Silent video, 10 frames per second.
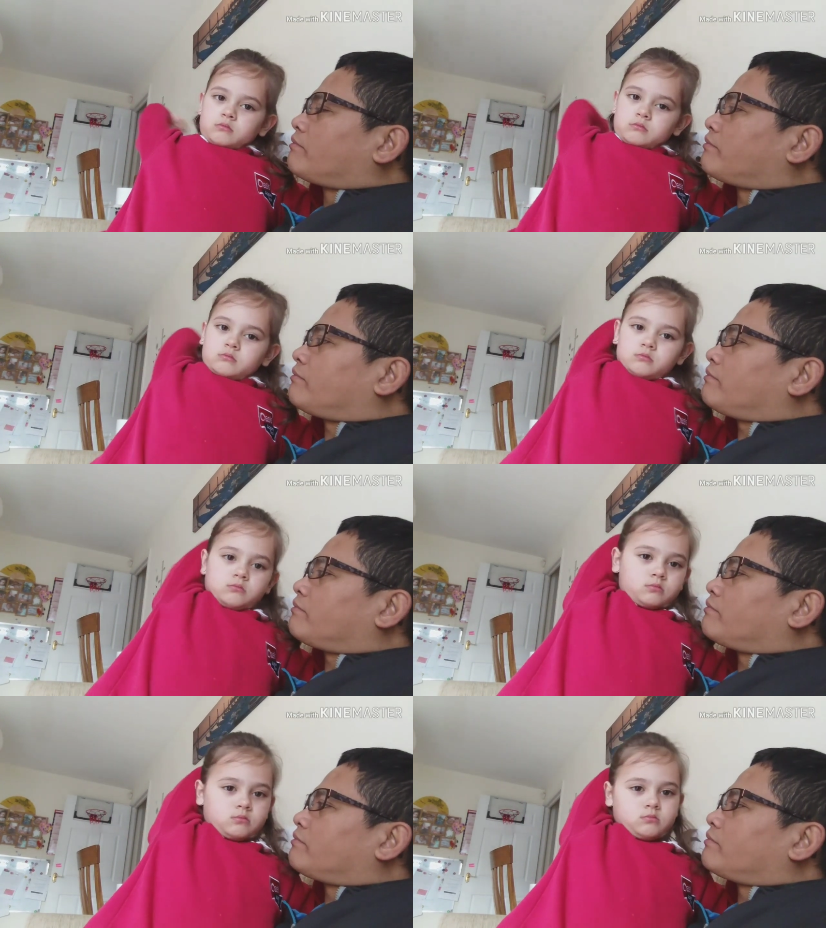Speaker 1: Hmm?
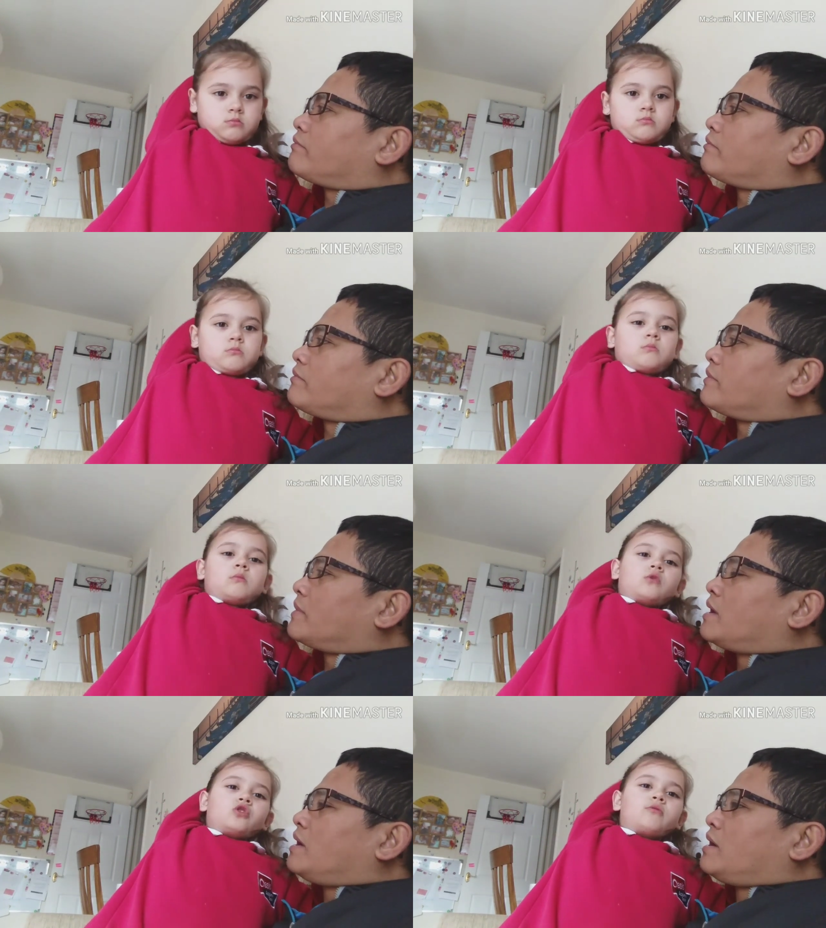
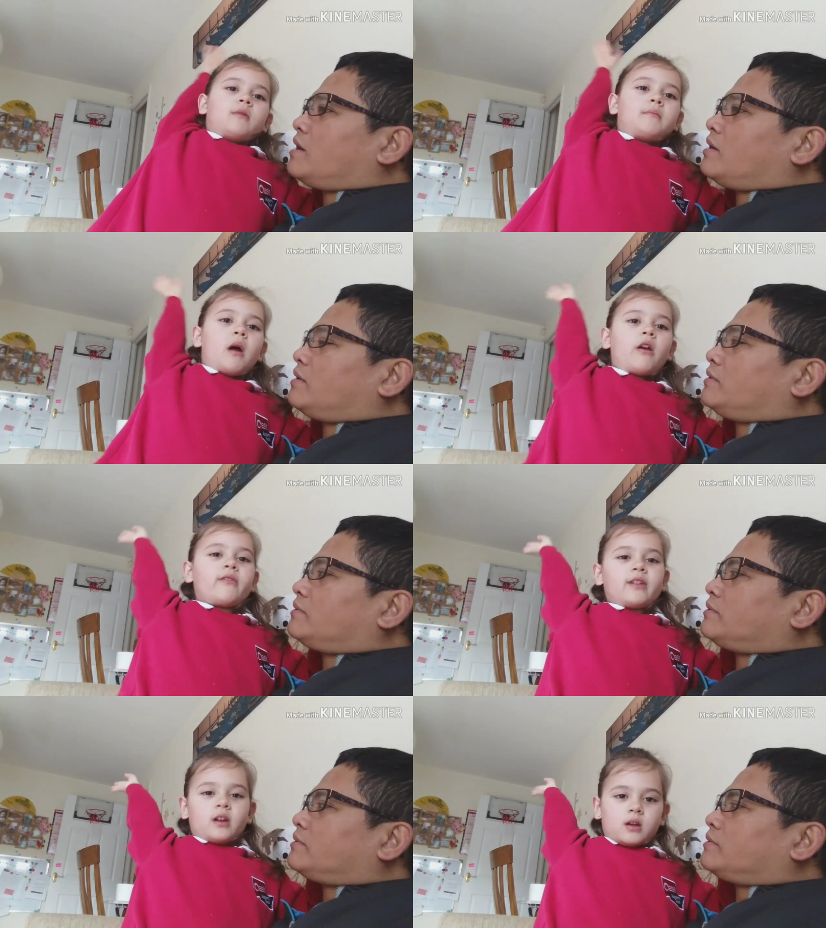
Speaker 2: To me,
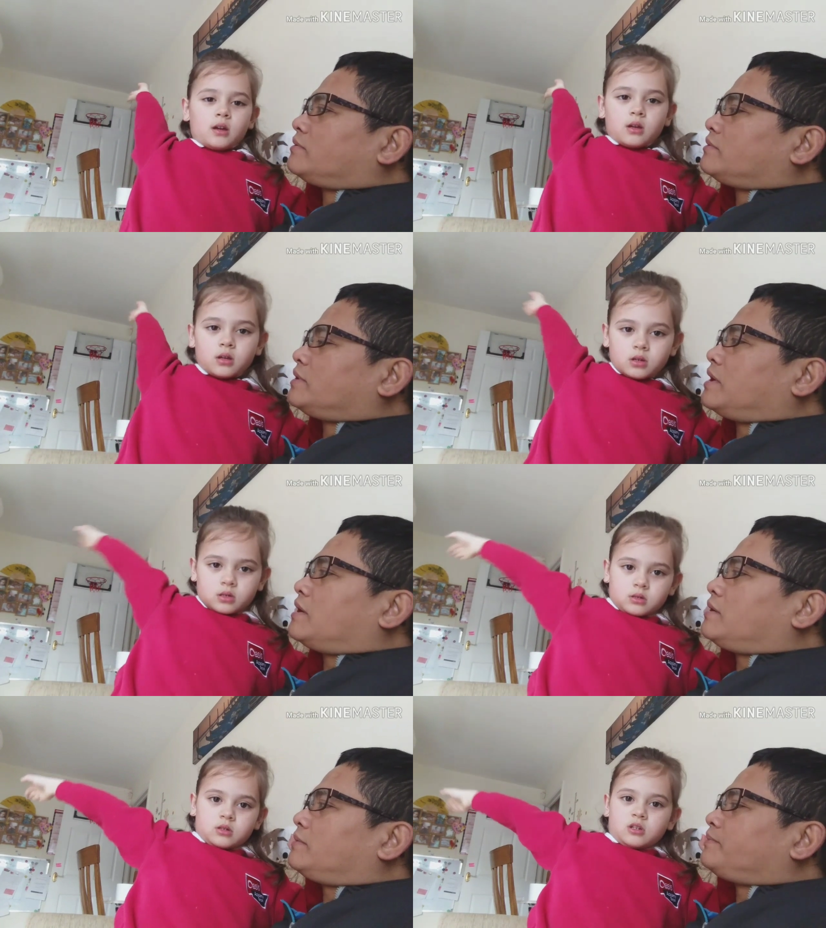Mario.
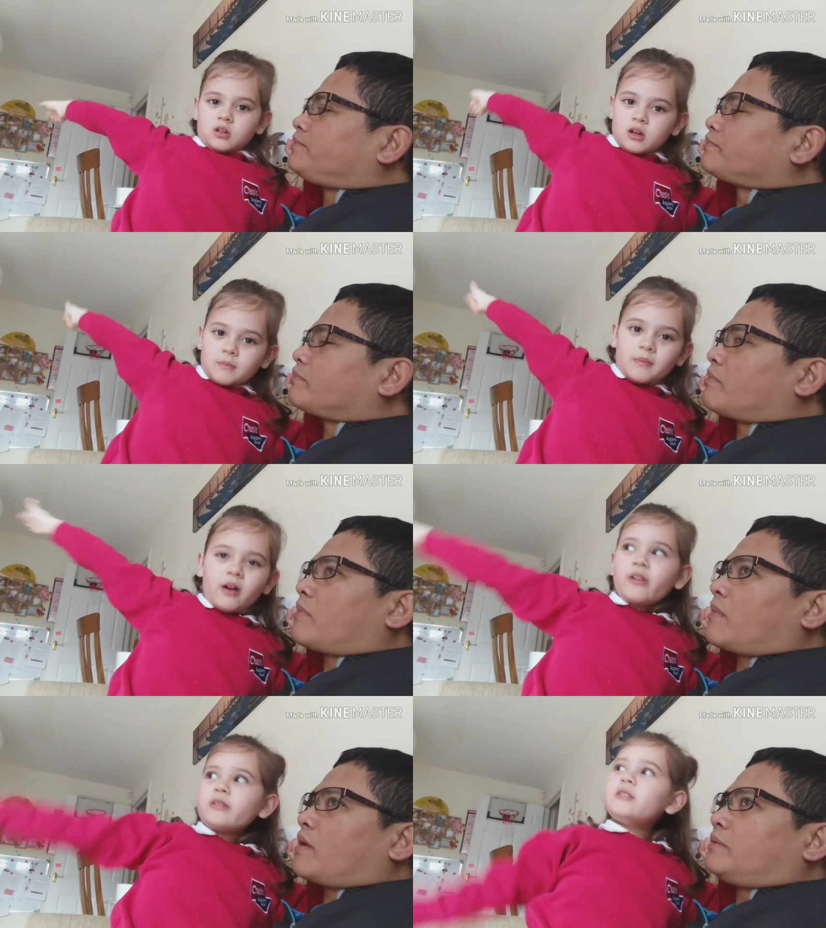Yeah?
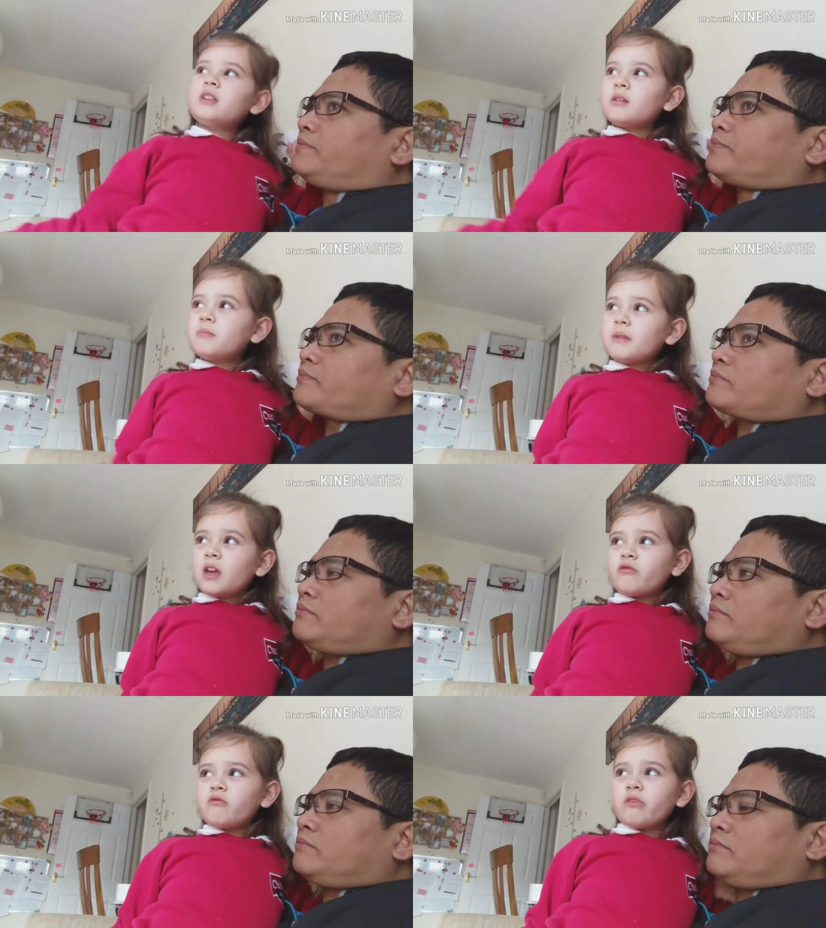Mario said
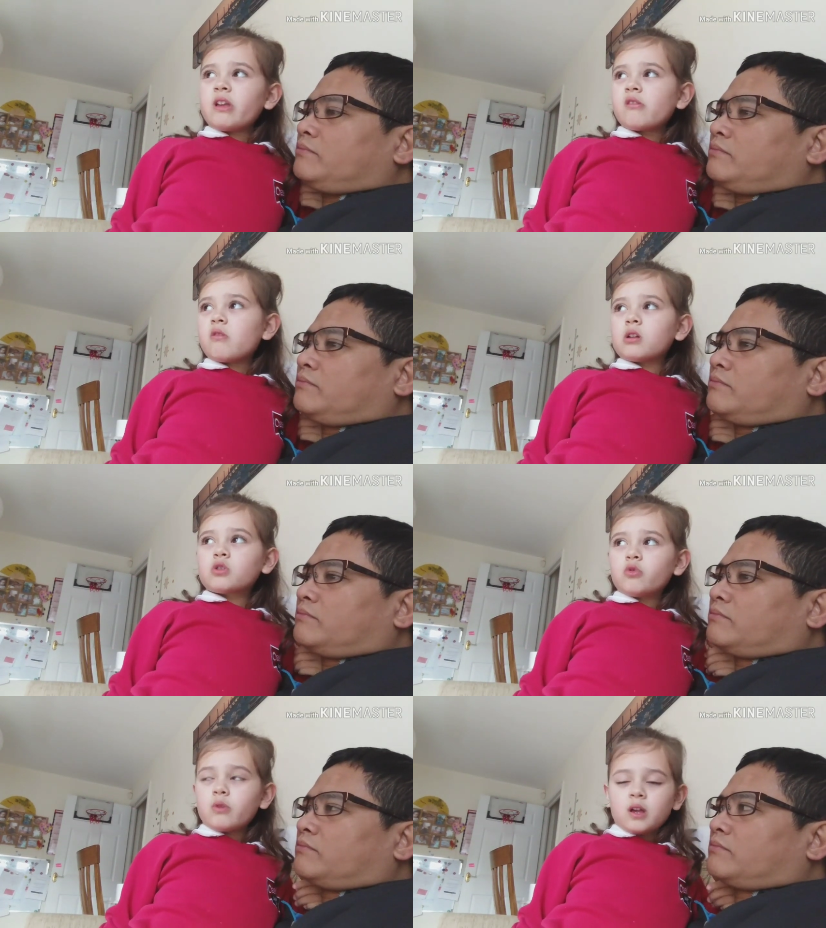me and Rio are
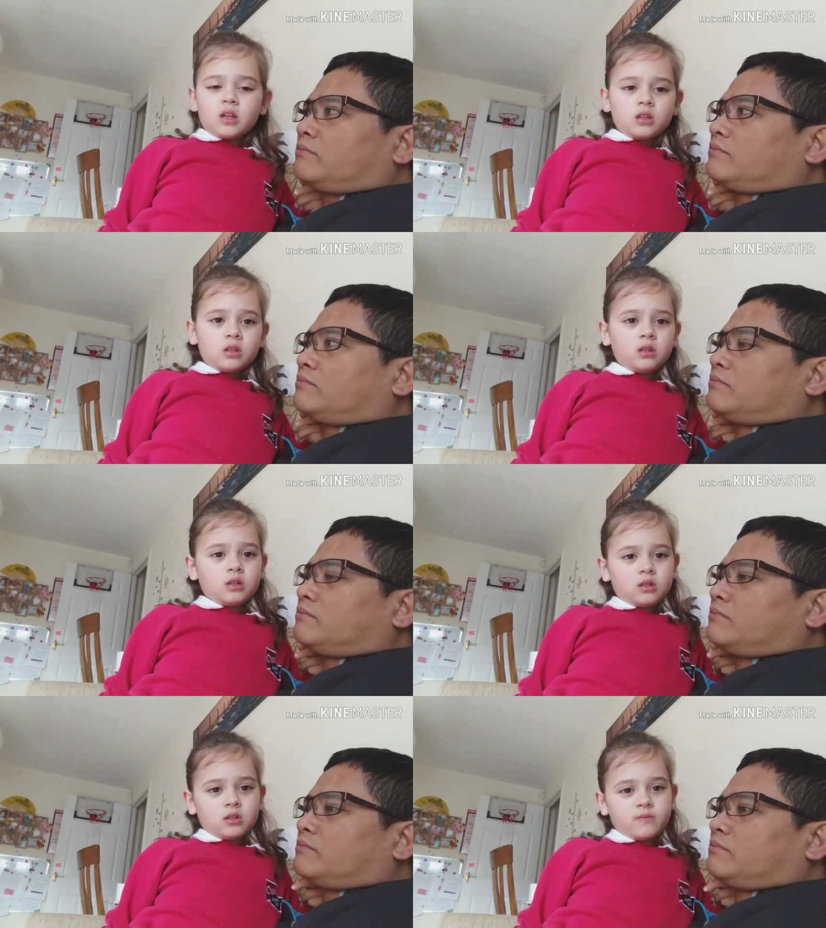twins.
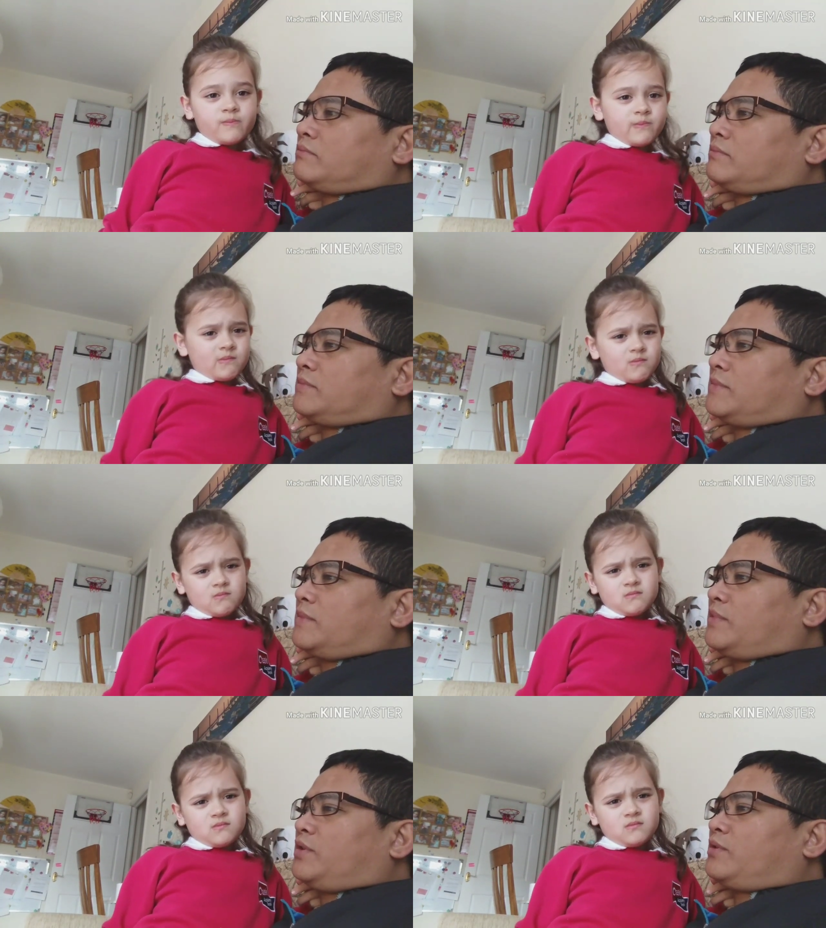
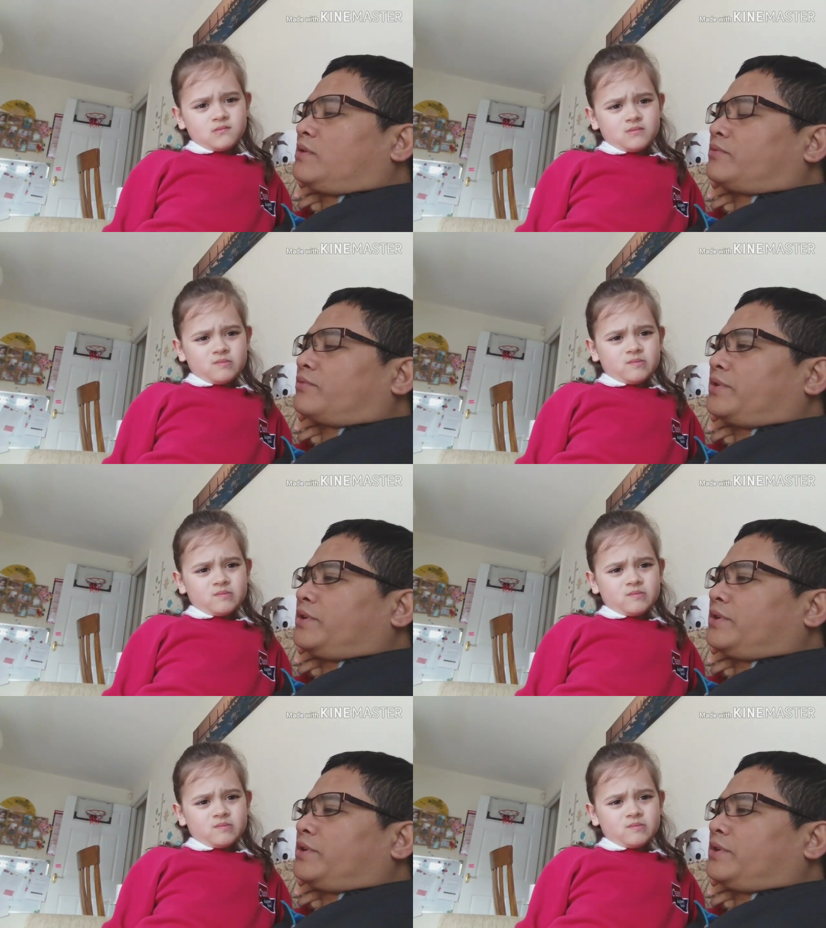
Speaker 1: You and